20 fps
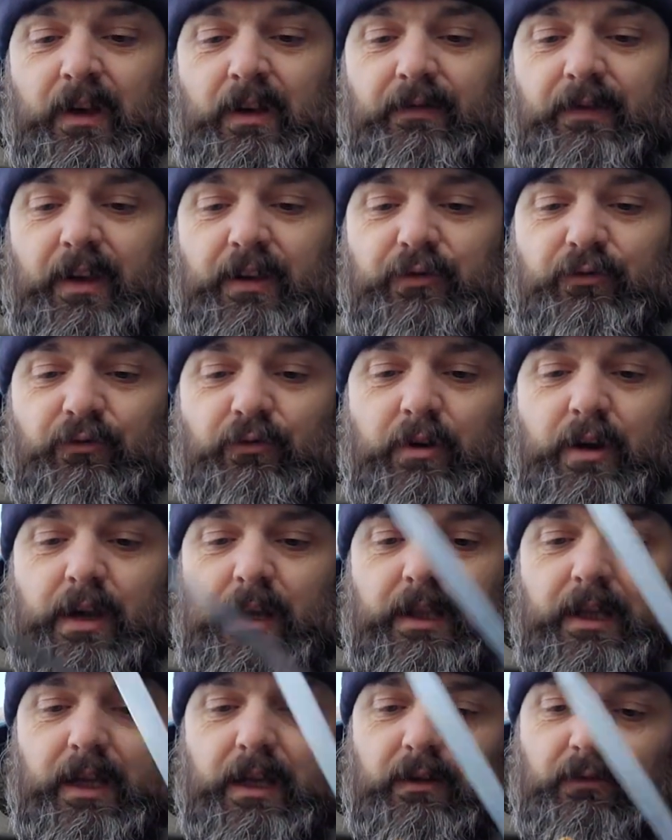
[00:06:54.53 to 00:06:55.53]
that's
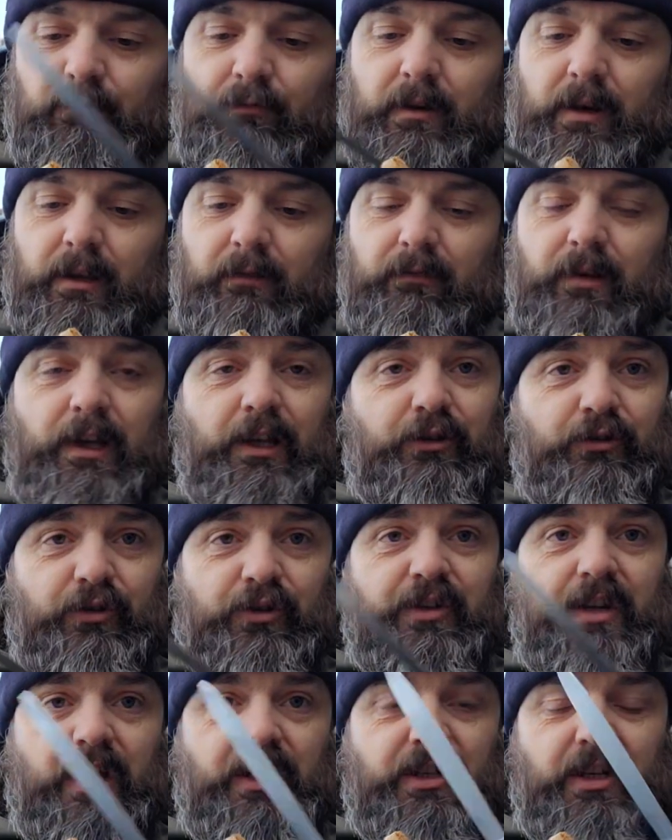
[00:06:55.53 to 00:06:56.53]
really
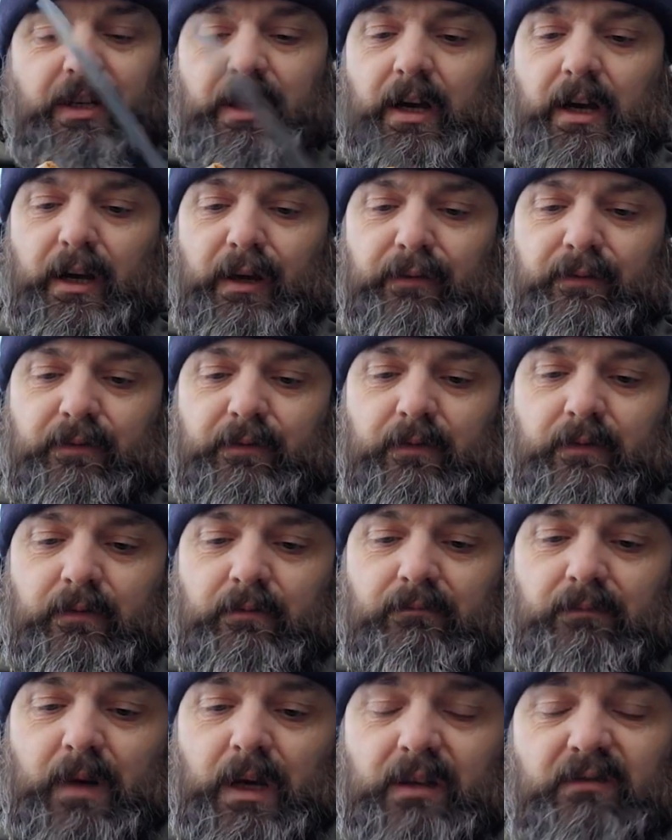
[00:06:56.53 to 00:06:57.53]
does test your knife,
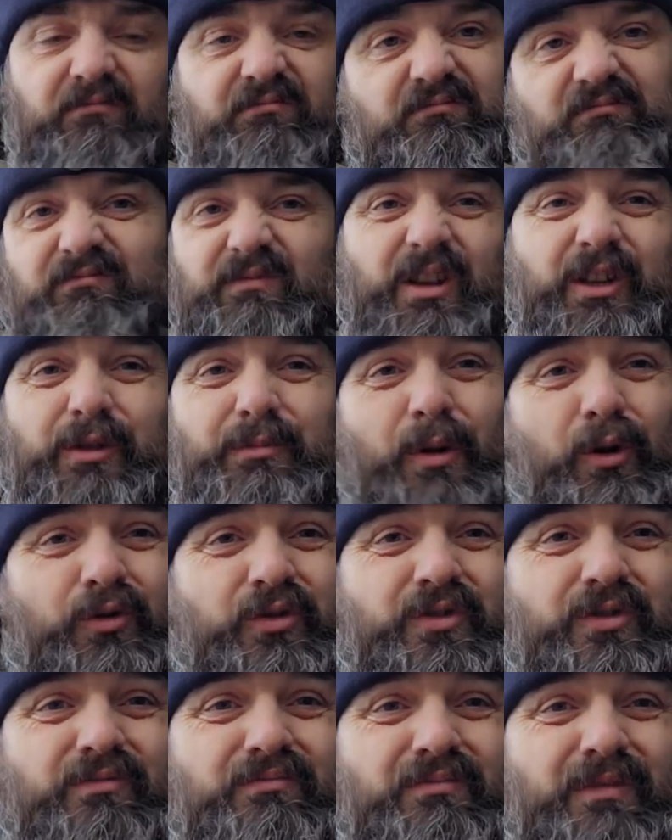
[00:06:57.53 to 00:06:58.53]
and I
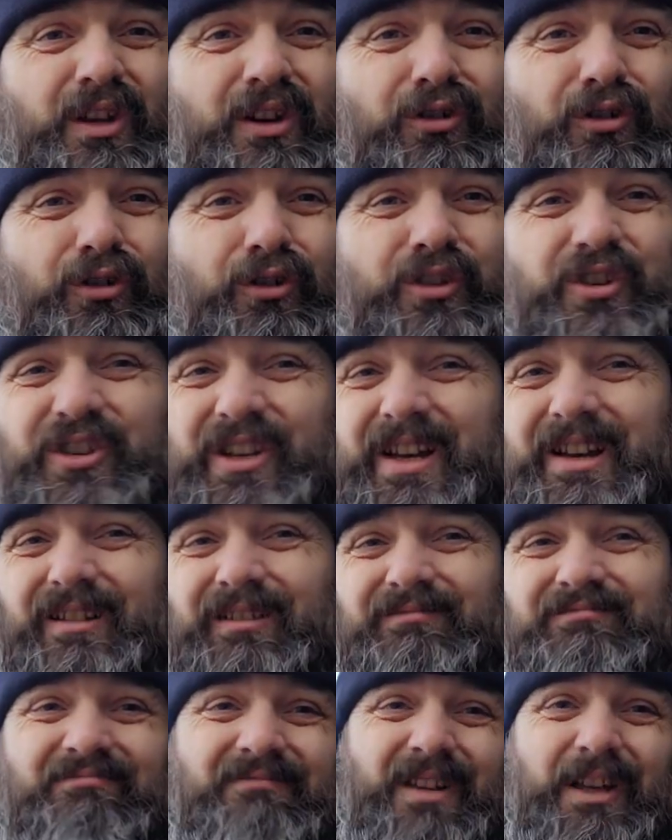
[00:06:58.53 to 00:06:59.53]
suppose your
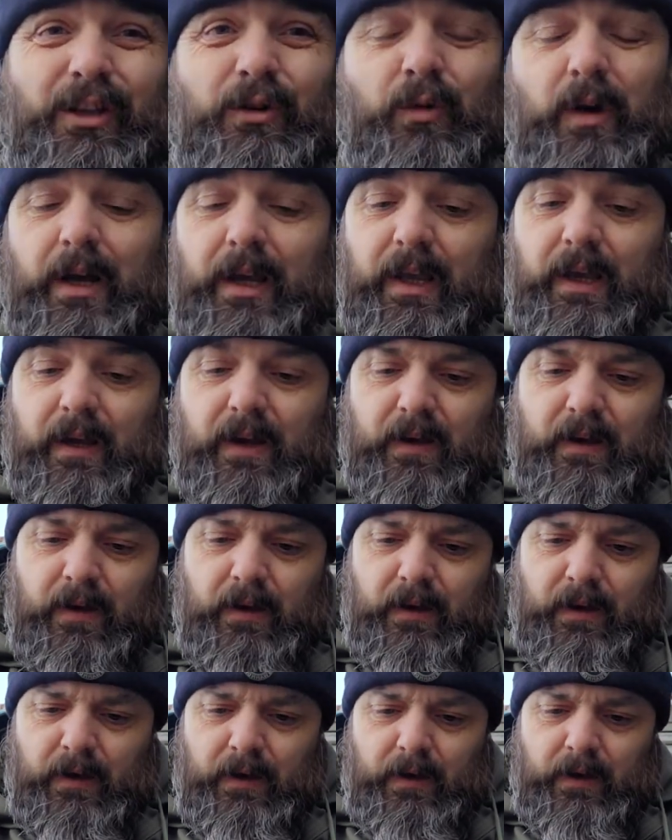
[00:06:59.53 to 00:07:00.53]
skill in a way.
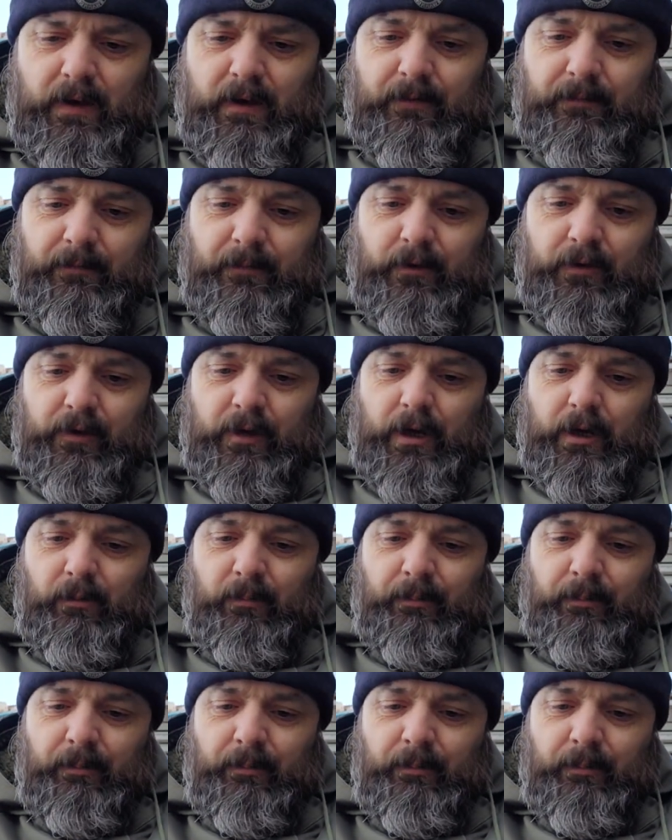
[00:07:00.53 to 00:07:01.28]
So